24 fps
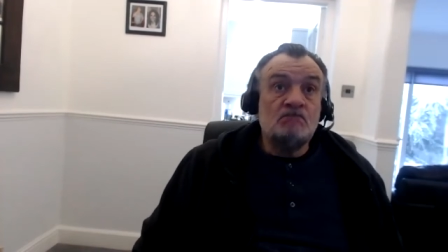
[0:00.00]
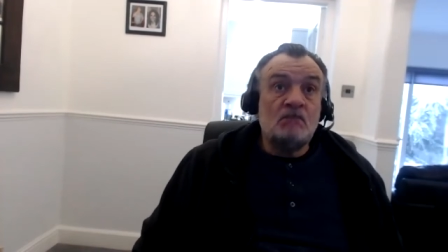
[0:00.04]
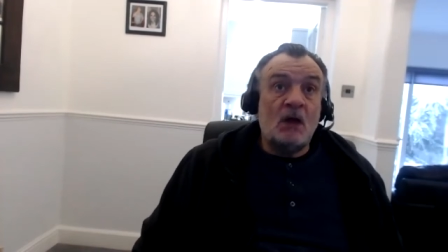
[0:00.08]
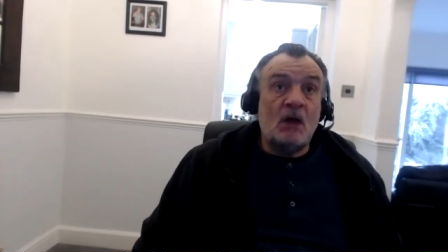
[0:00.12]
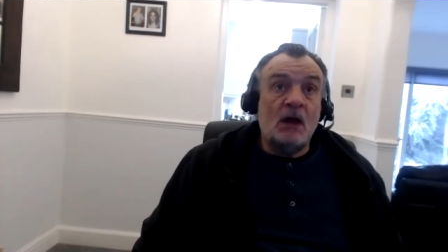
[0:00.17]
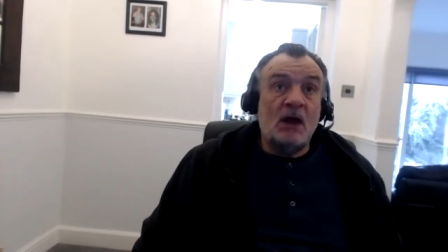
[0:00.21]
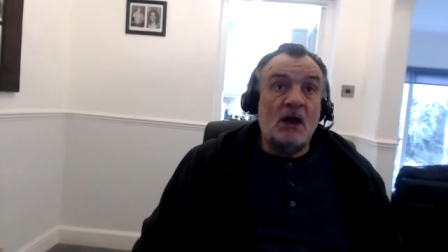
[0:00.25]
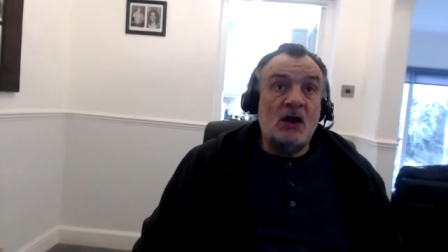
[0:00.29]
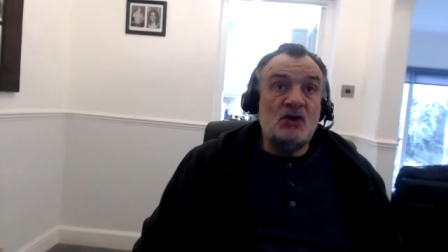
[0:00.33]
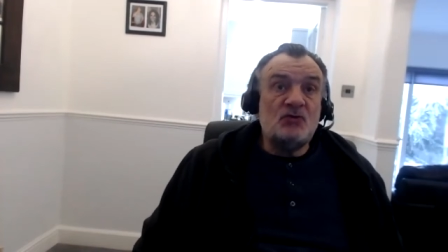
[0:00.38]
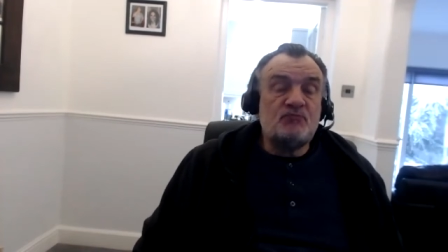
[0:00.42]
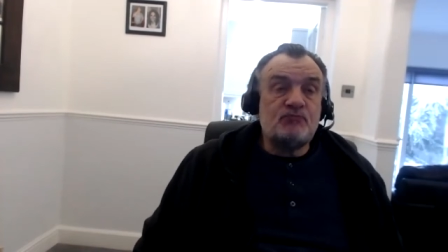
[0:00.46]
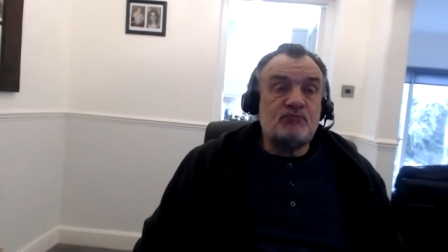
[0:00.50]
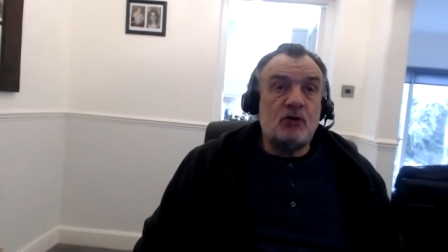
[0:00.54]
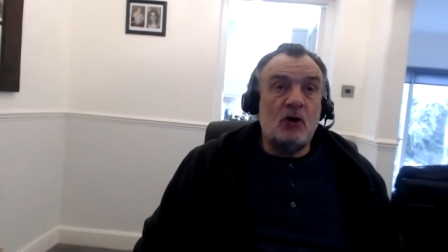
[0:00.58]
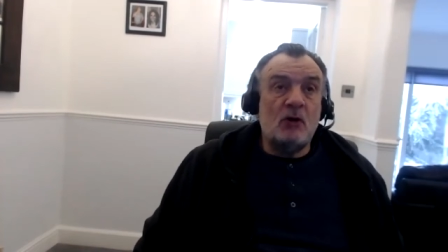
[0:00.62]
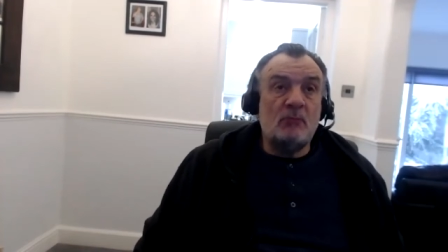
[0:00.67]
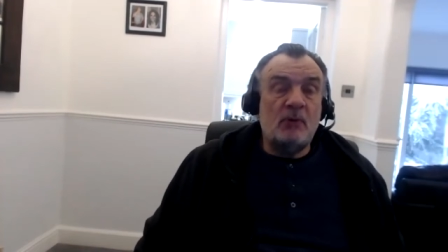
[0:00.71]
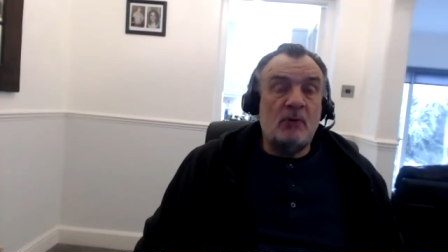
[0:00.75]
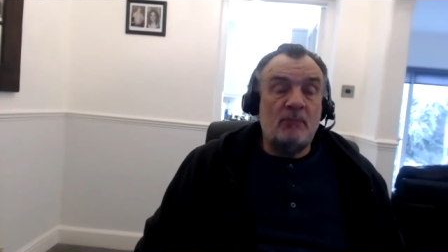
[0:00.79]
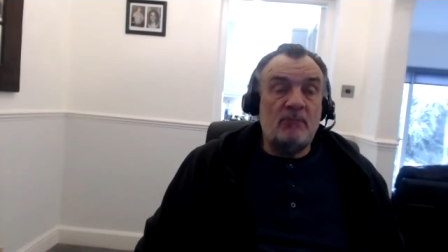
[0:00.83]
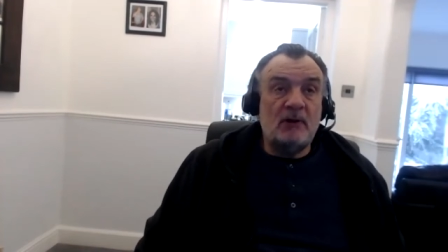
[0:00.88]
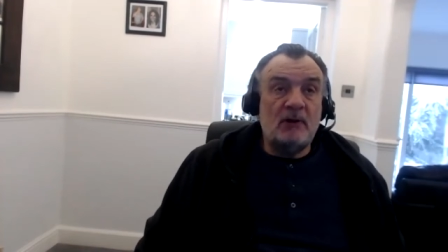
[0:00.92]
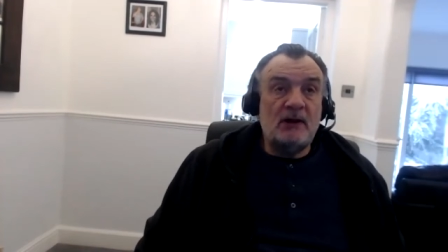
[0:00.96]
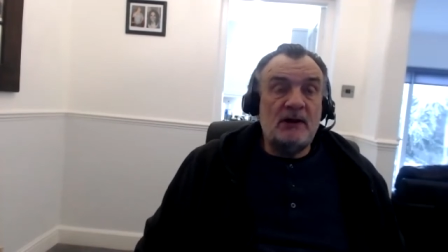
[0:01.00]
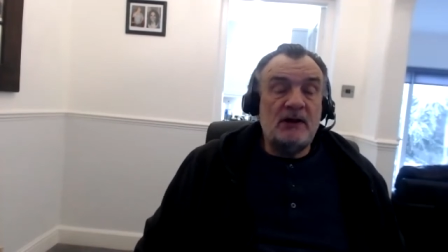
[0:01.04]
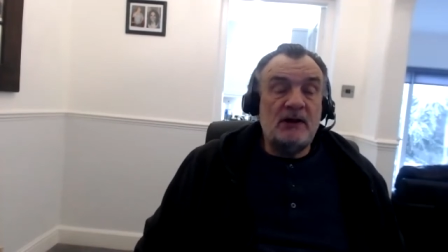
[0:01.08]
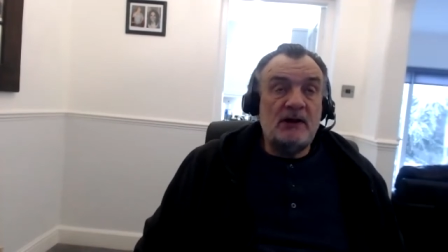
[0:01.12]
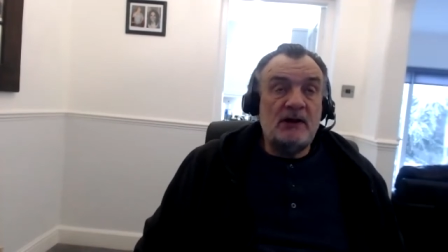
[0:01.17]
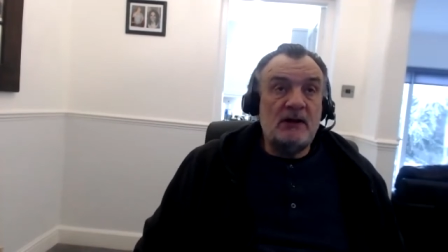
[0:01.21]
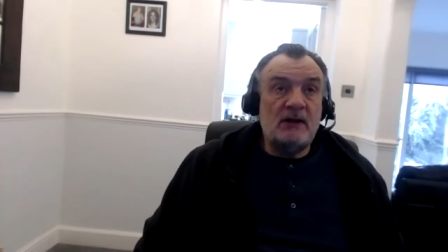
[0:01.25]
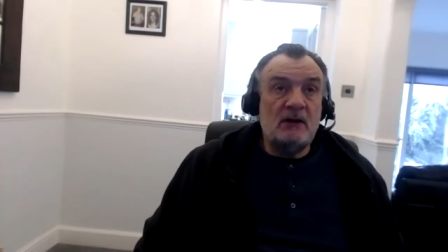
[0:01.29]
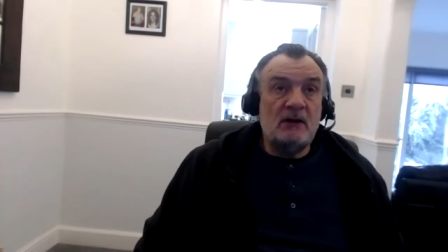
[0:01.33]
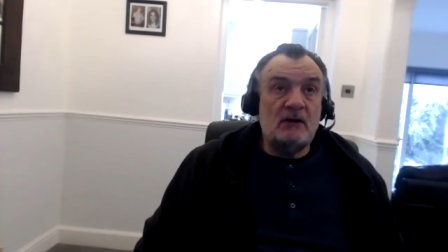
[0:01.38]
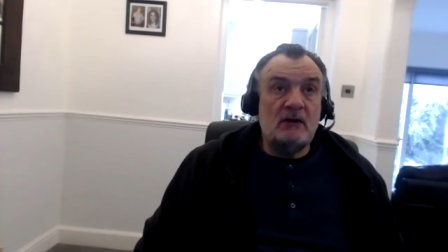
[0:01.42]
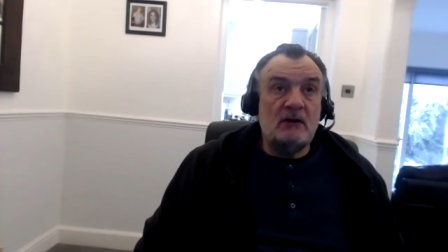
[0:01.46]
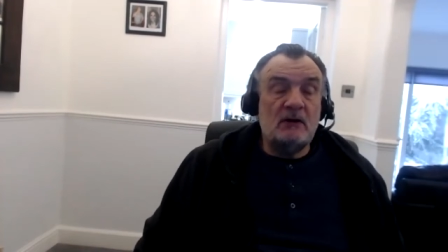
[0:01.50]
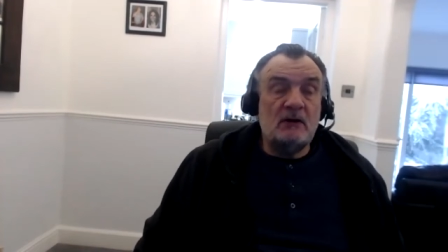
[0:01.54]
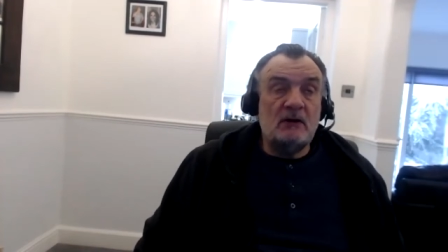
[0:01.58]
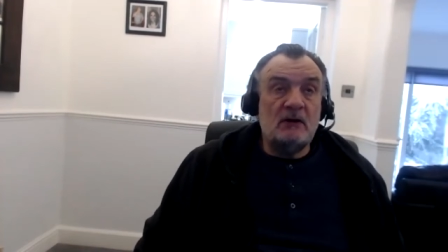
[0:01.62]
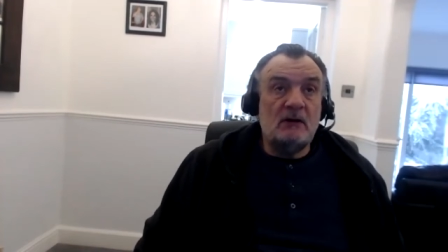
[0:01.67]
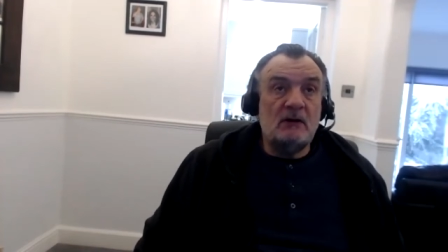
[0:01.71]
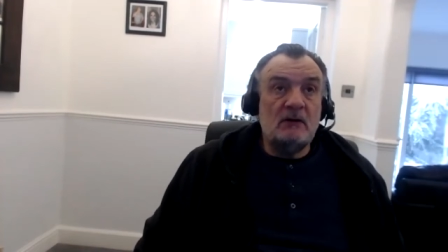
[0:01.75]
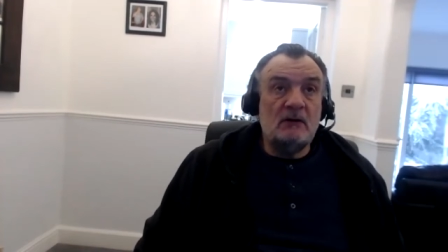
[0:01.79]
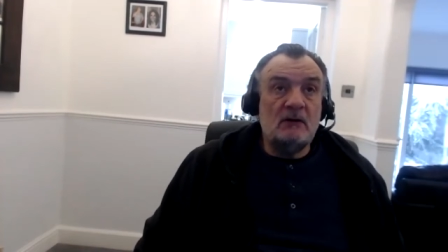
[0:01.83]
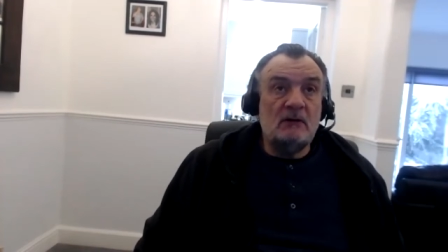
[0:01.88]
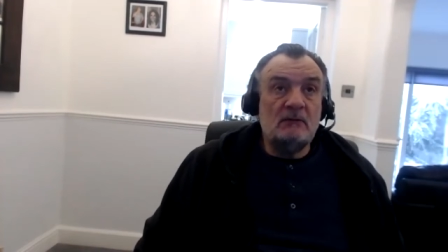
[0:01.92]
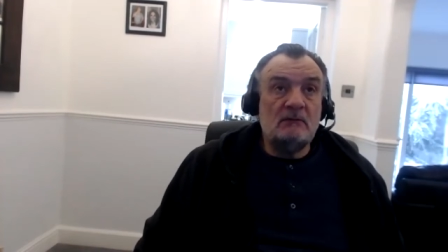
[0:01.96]
he's probably
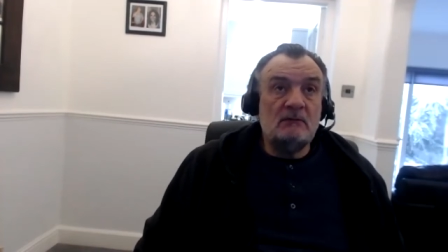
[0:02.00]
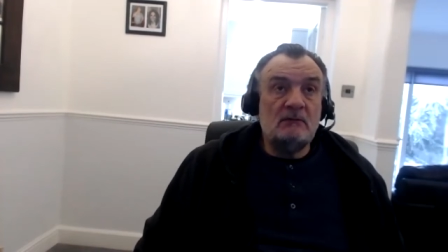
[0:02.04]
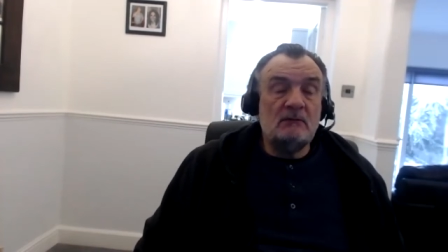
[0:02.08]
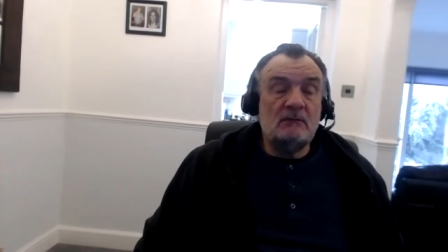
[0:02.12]
uh,